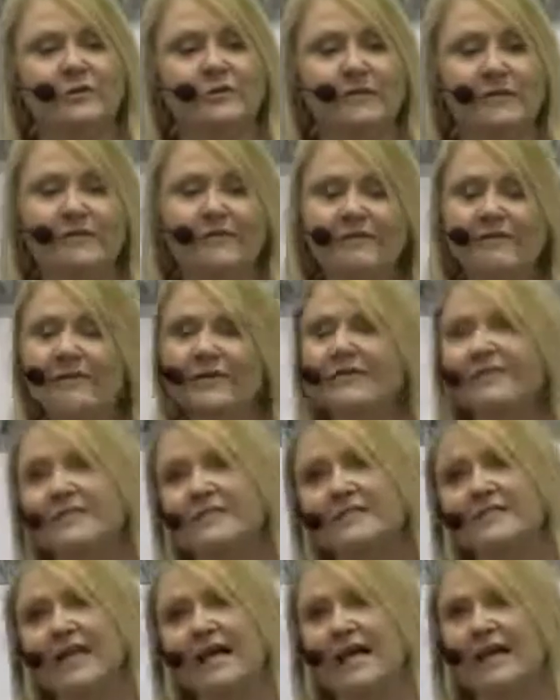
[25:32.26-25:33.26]
leave here
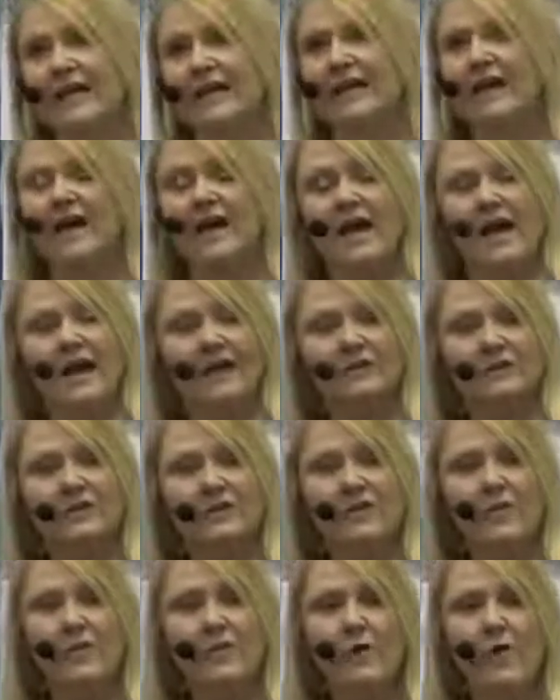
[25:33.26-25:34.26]
today and to
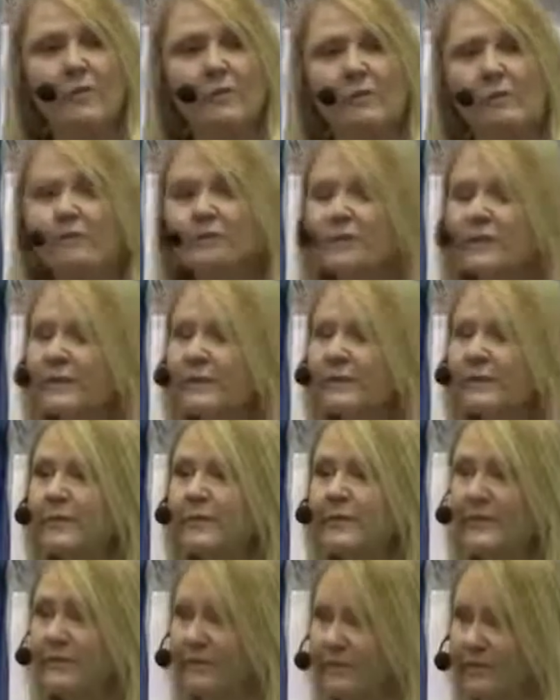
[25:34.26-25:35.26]
go home and really
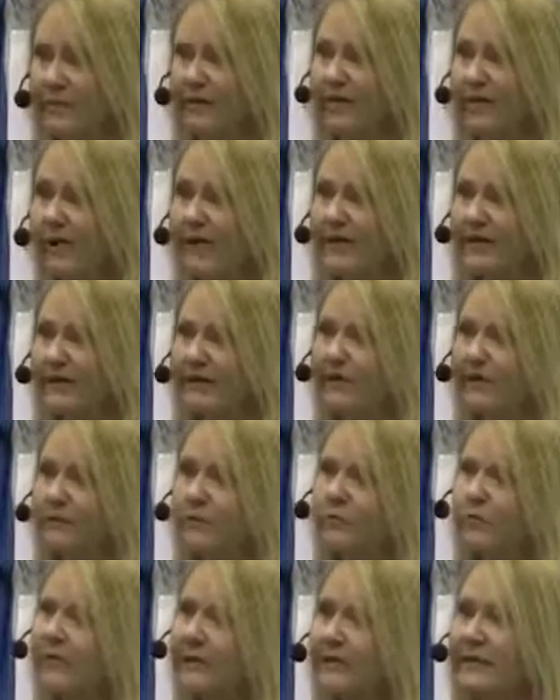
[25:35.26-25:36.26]
put some thought
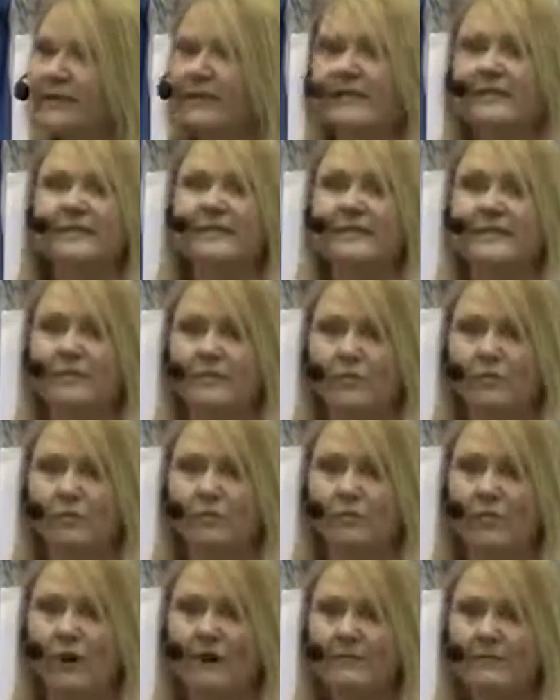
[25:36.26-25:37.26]
into what it is that you
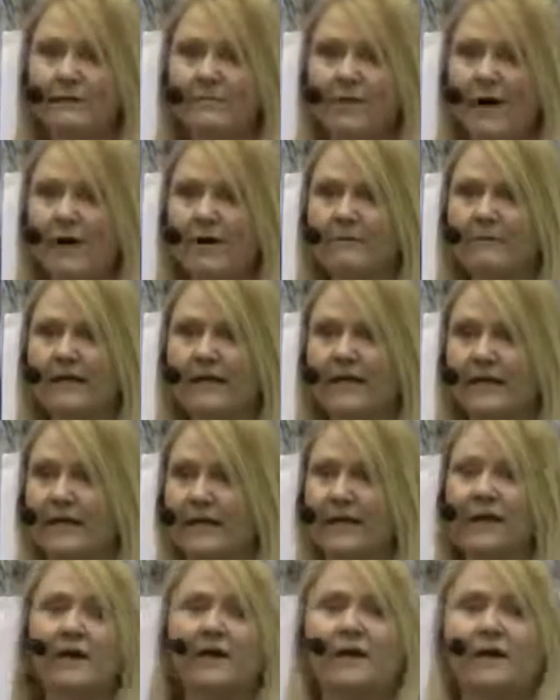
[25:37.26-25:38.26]
want about
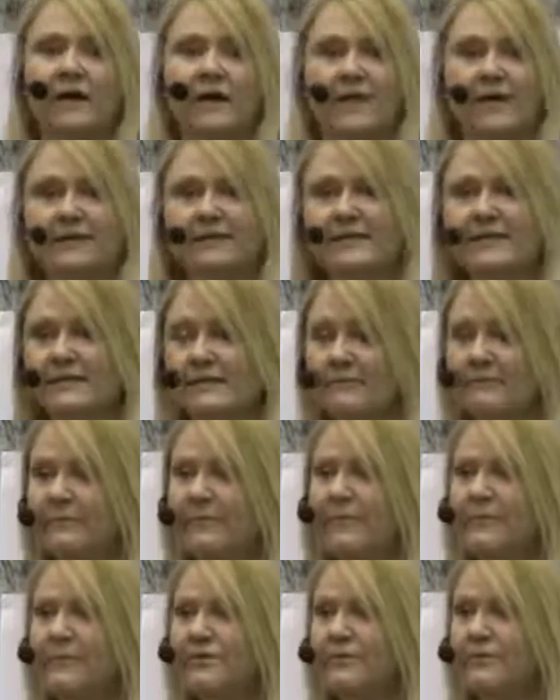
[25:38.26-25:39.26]
money. Is it to
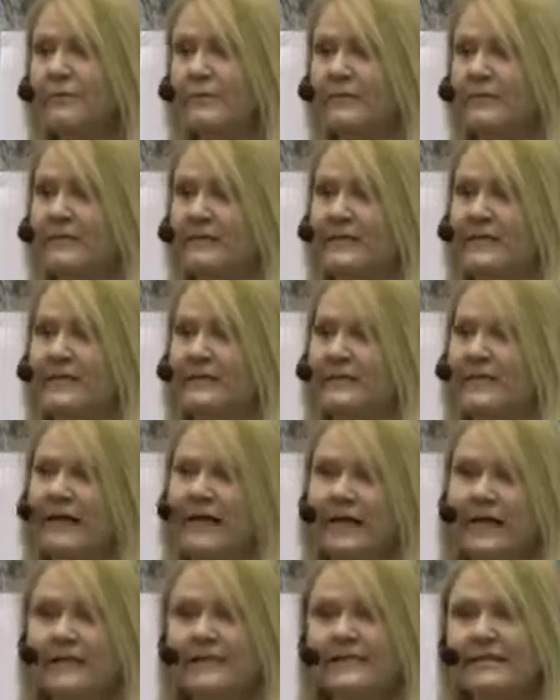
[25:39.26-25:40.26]
build your business?
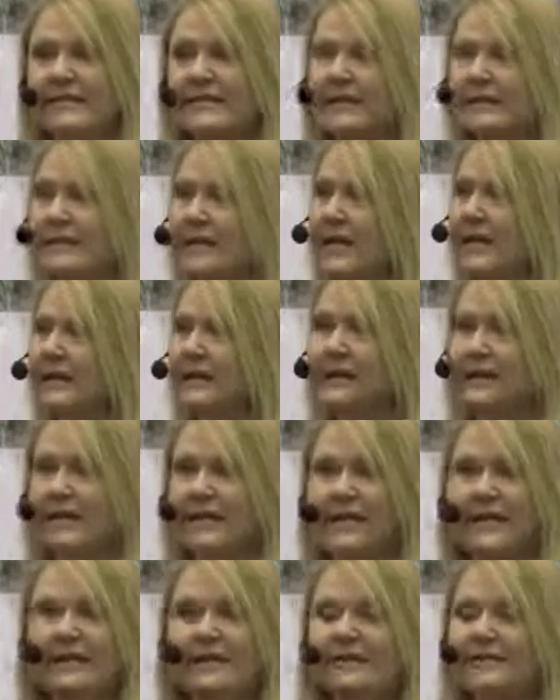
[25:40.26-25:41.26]
Is it to take the
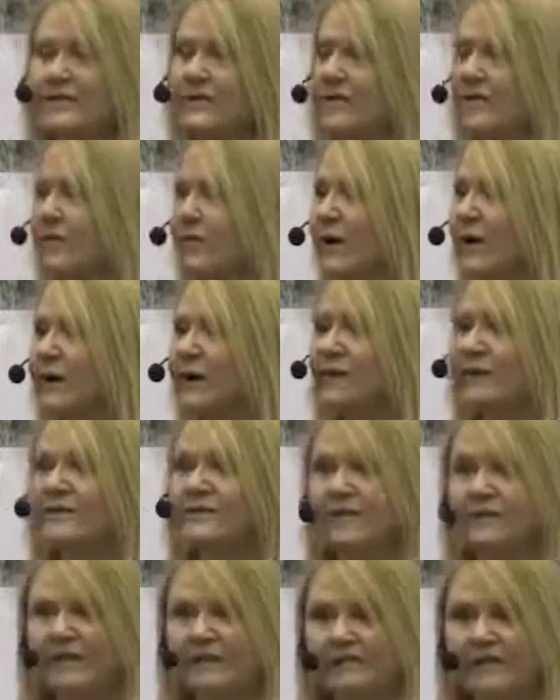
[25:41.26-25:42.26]
kids or the
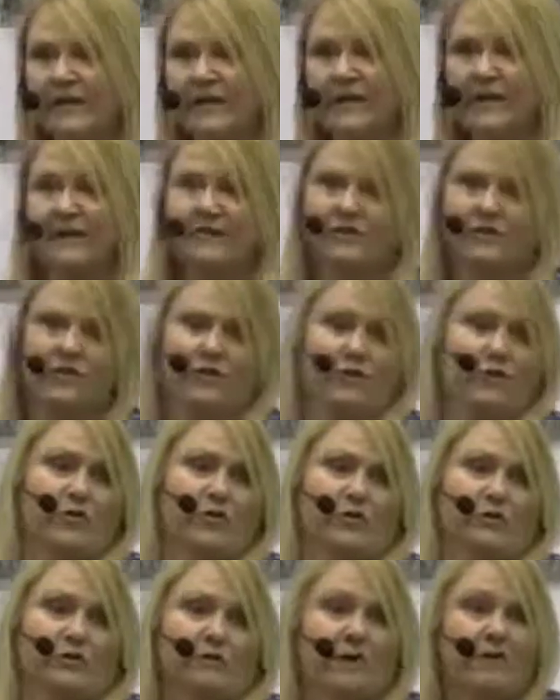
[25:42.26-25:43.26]
grandkids on a vacation or
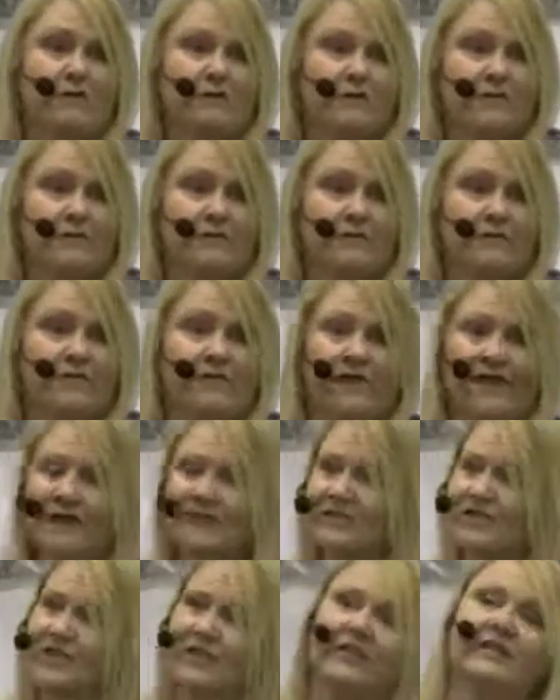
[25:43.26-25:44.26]
yourself on a
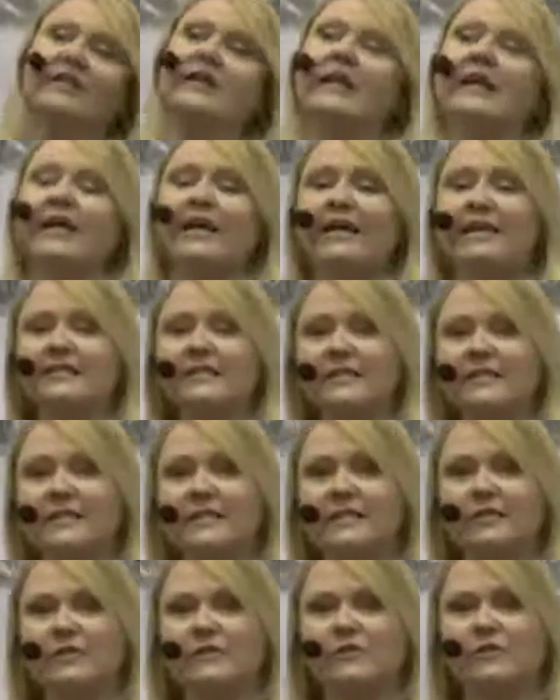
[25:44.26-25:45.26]
vacation? Is it
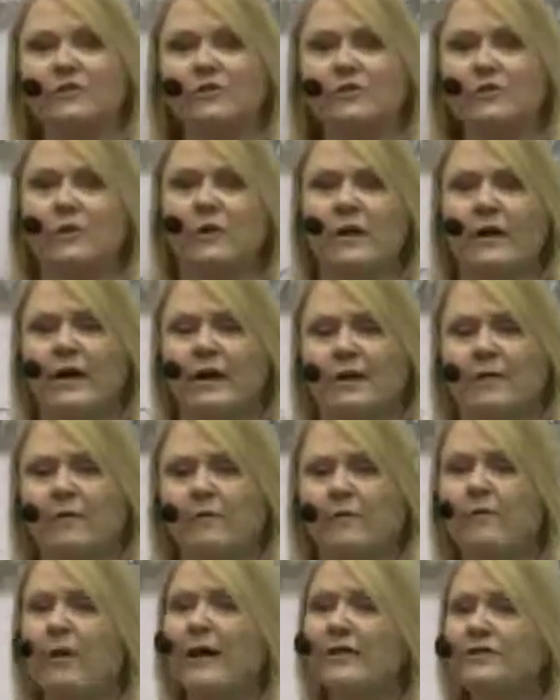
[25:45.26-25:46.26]
to
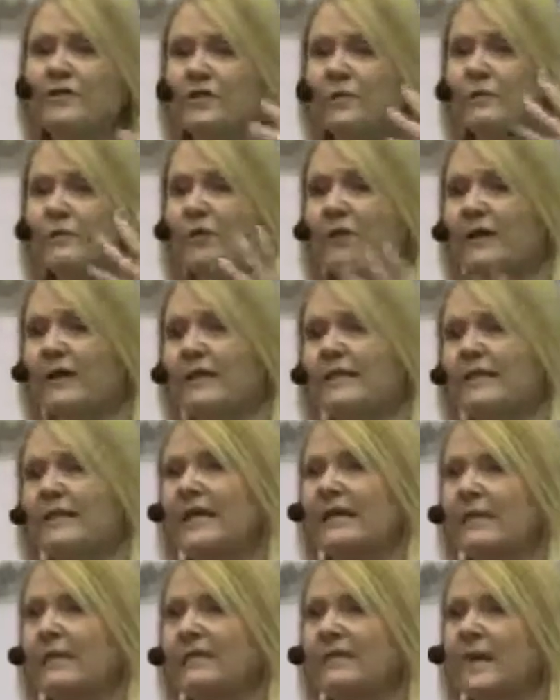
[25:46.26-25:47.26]
write your book and
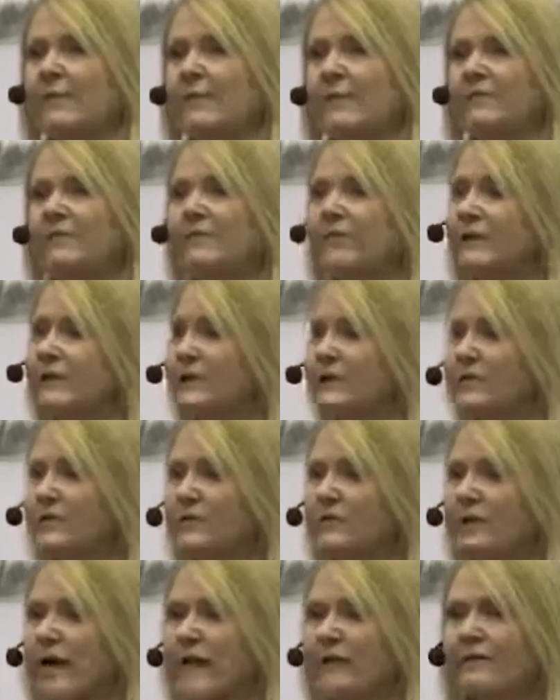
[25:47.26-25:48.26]
take the time off work to
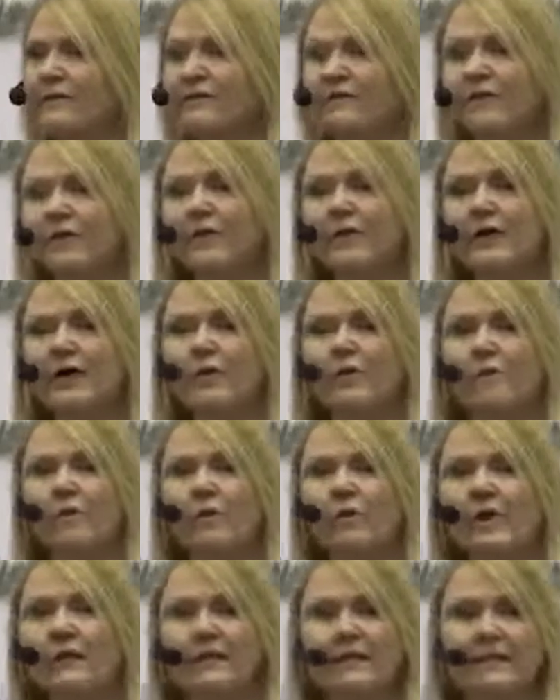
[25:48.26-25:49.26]
do that? Figure out
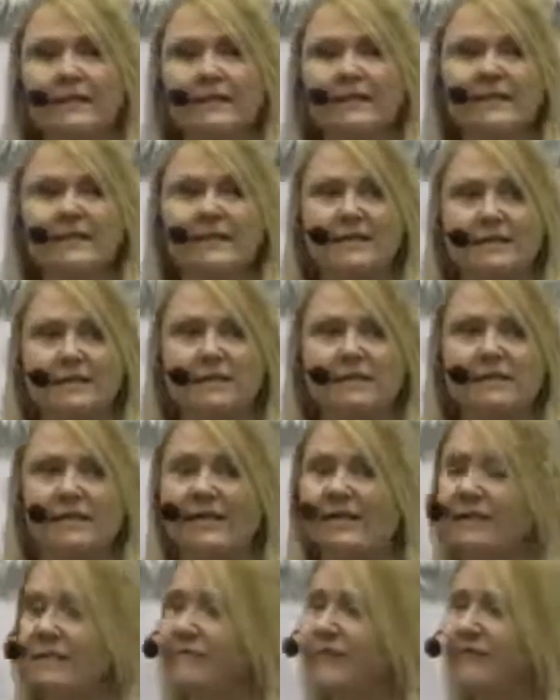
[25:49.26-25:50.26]
what it is that you
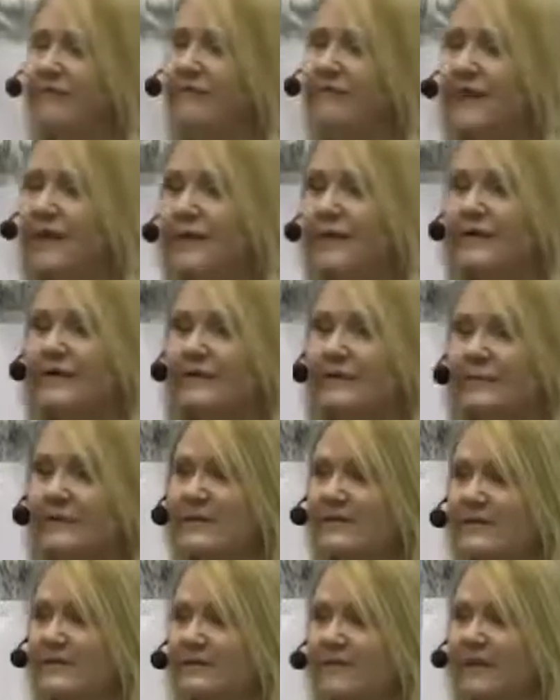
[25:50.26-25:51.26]
need and be very
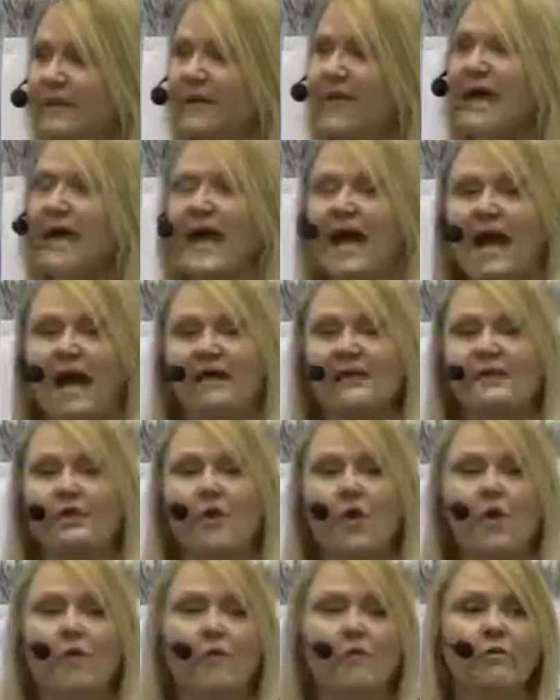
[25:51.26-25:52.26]
specific, and
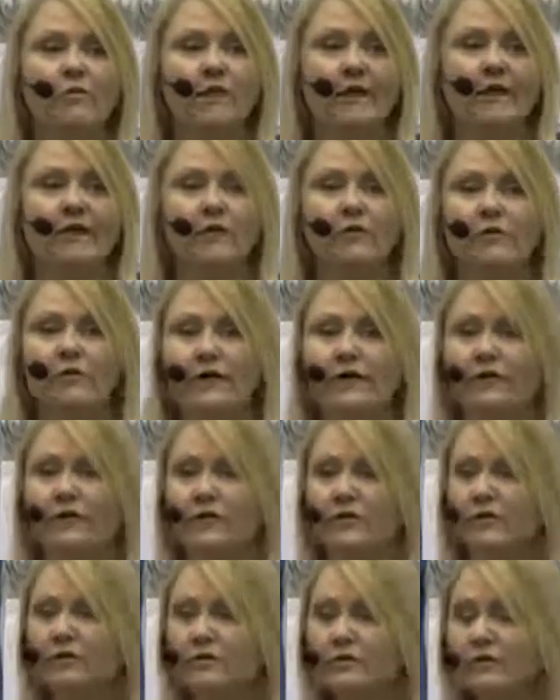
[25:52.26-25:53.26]
know that you
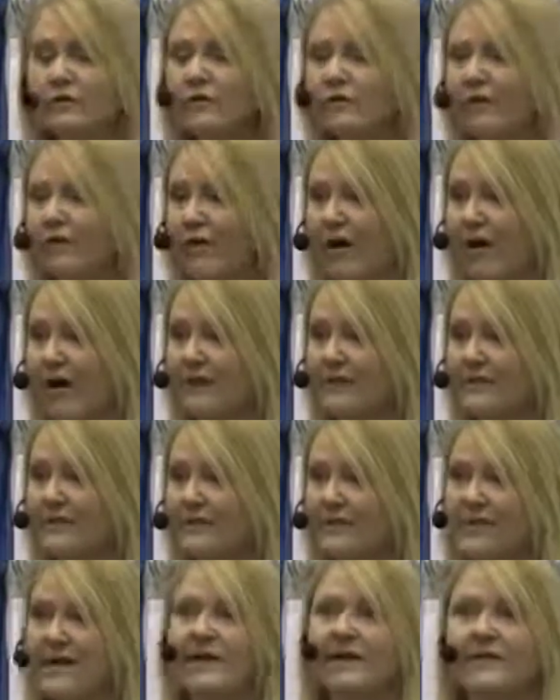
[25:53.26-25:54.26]
can use your
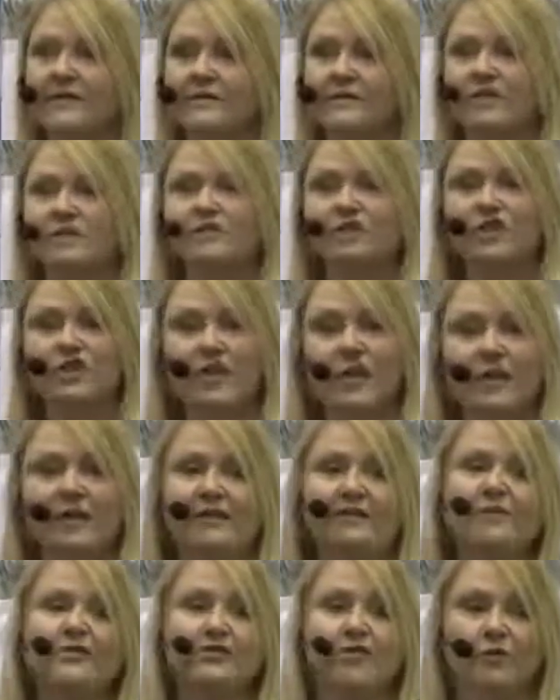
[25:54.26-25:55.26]
thoughts to
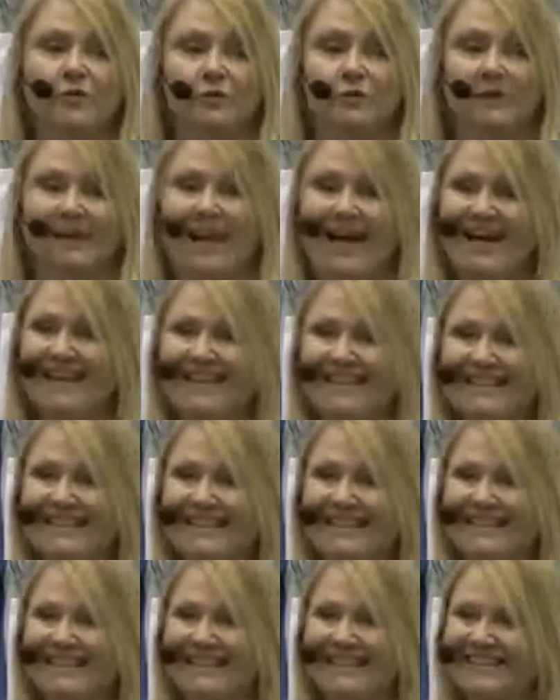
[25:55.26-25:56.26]
change your
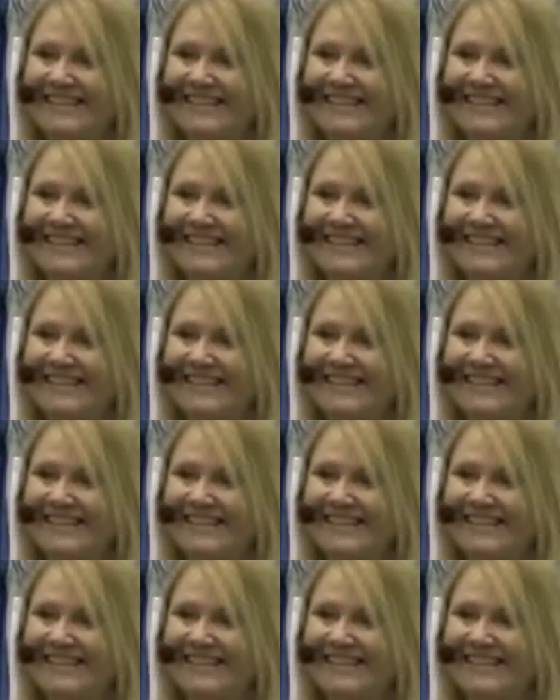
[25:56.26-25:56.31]
reality.